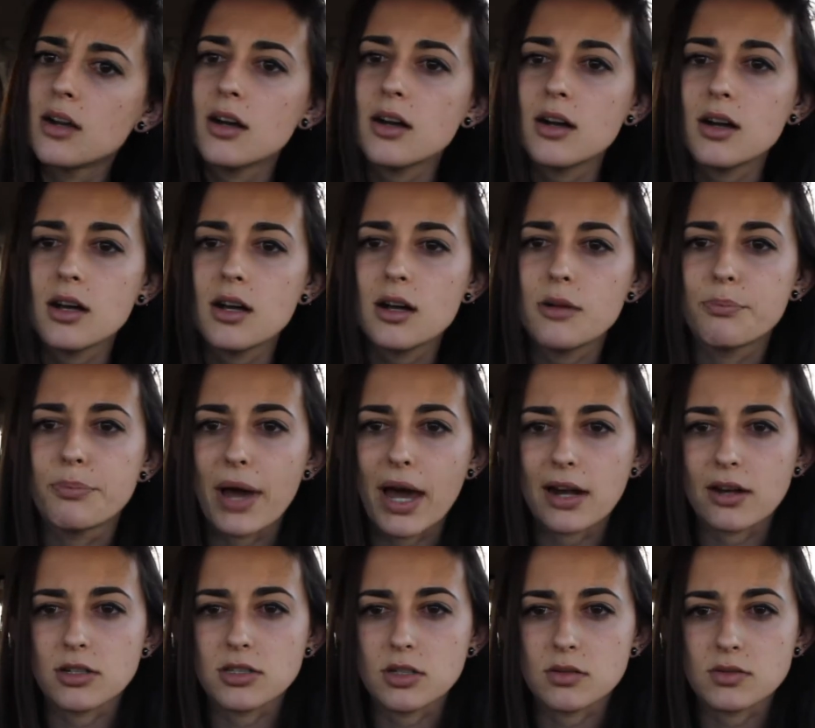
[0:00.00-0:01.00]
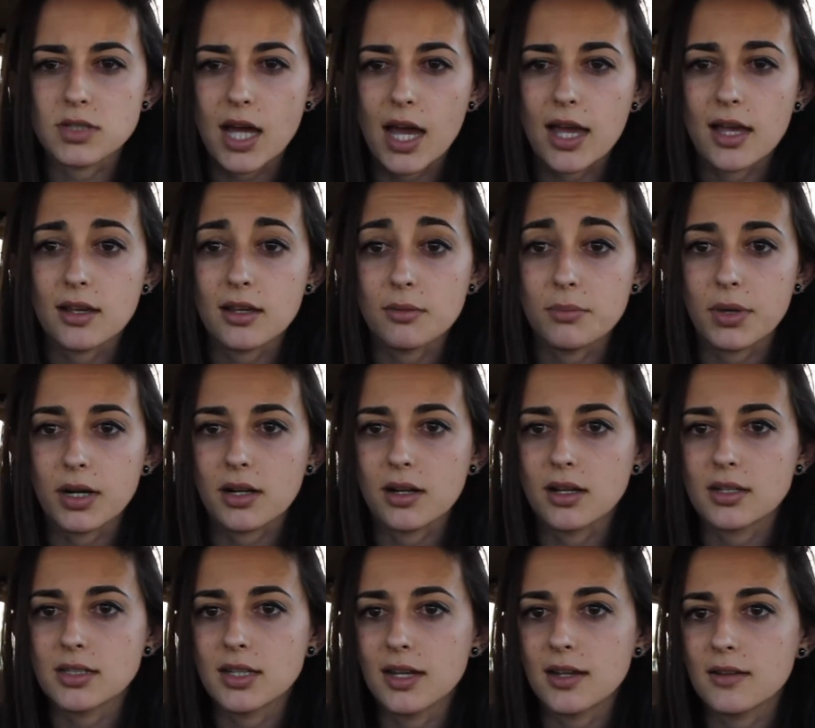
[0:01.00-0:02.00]
battery don't die, it better
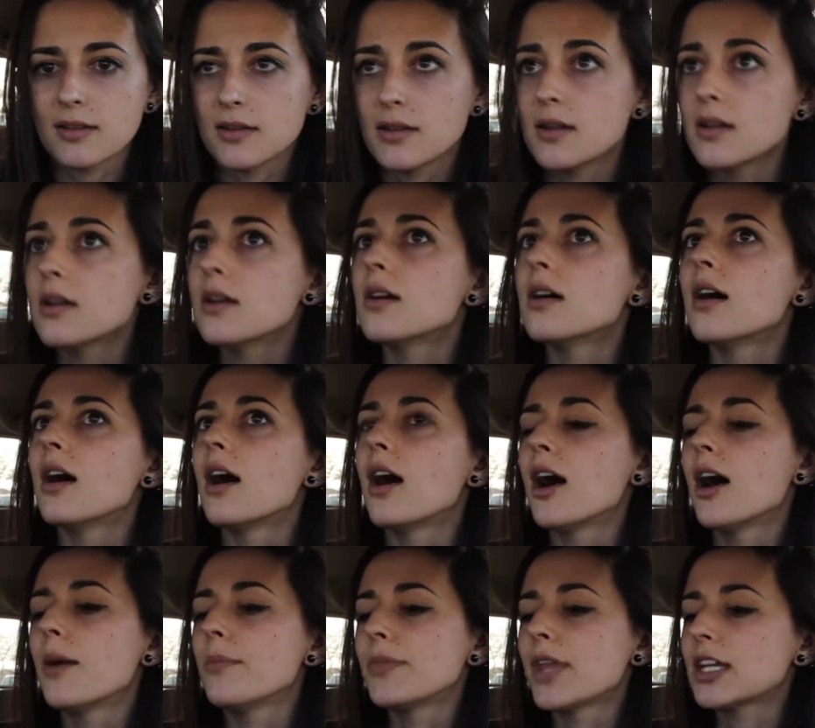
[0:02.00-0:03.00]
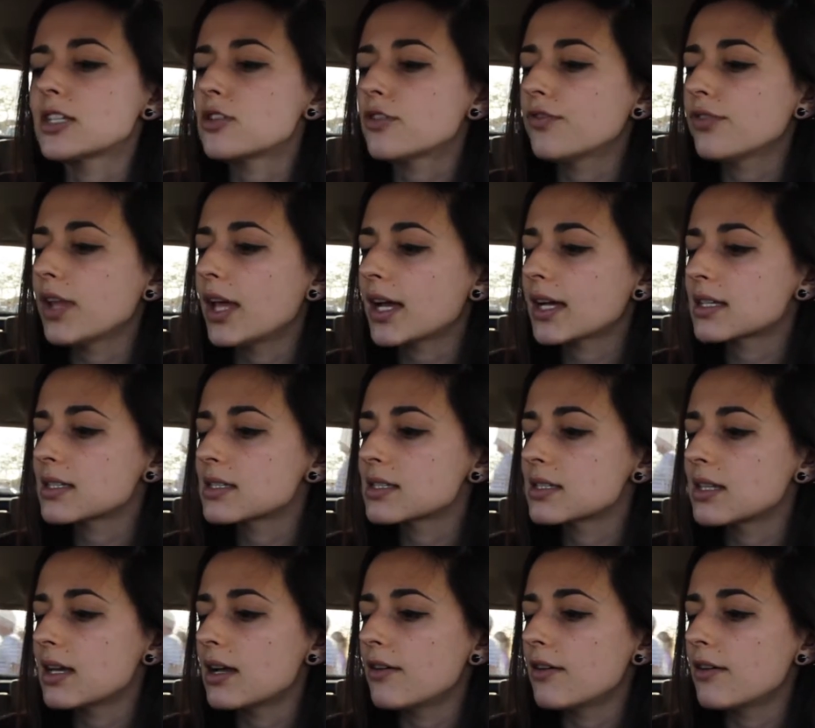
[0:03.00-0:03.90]
not die. Nitraflex,